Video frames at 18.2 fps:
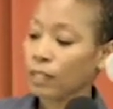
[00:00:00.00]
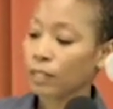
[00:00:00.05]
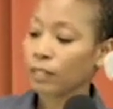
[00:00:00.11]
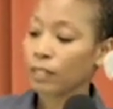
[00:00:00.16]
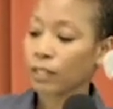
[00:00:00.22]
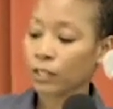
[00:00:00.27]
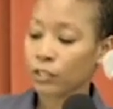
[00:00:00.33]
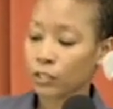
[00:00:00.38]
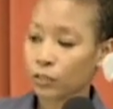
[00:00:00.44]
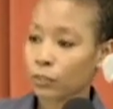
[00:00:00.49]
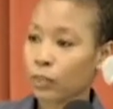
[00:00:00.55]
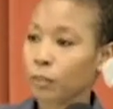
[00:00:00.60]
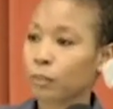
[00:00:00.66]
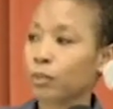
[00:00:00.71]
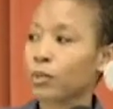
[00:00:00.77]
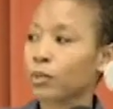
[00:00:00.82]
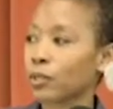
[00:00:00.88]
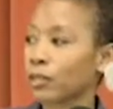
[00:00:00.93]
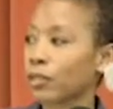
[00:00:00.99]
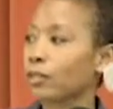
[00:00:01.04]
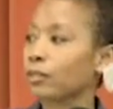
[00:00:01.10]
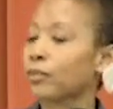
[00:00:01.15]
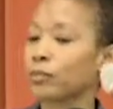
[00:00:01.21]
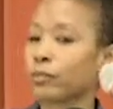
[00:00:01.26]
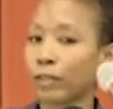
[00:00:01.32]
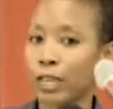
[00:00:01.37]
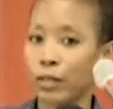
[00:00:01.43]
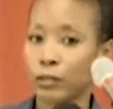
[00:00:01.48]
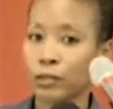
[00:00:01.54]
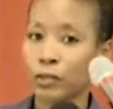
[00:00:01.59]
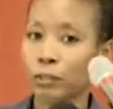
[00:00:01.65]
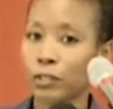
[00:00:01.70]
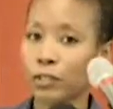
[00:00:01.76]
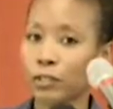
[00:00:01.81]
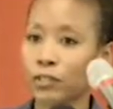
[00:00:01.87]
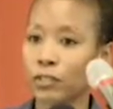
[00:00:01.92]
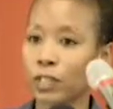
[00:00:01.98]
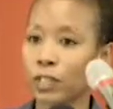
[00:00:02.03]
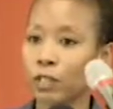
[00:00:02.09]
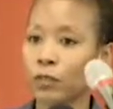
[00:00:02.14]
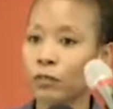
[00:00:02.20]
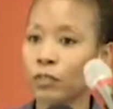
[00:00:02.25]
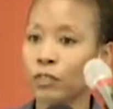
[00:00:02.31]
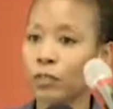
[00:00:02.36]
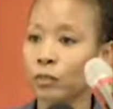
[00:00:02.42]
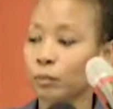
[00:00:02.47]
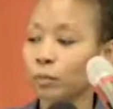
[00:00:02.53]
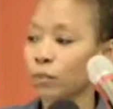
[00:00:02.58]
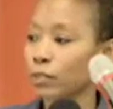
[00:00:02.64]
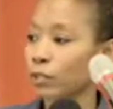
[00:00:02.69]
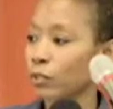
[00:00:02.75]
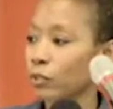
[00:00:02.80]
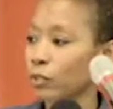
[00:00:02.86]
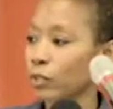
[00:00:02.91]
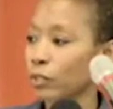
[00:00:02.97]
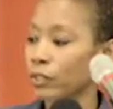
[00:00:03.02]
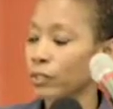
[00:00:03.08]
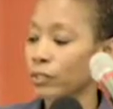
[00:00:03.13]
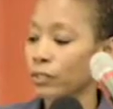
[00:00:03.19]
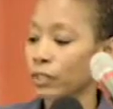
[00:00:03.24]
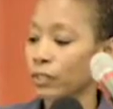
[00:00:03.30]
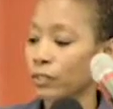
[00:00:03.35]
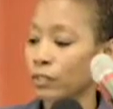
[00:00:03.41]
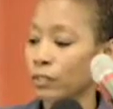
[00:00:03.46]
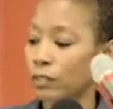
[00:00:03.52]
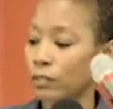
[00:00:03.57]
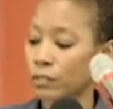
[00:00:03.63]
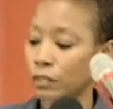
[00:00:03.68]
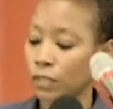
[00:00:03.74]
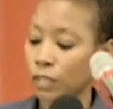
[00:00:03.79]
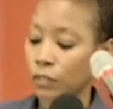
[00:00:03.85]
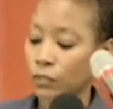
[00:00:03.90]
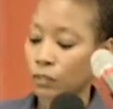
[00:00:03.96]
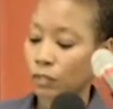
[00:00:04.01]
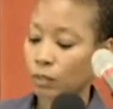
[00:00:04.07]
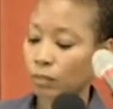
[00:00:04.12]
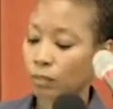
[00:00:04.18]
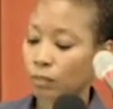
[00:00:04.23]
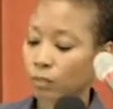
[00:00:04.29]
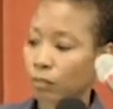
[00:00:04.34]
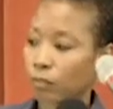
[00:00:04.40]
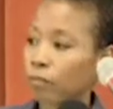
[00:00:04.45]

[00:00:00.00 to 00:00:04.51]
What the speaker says: Letters of support, draft them yourself, give them to other organizations, and ask them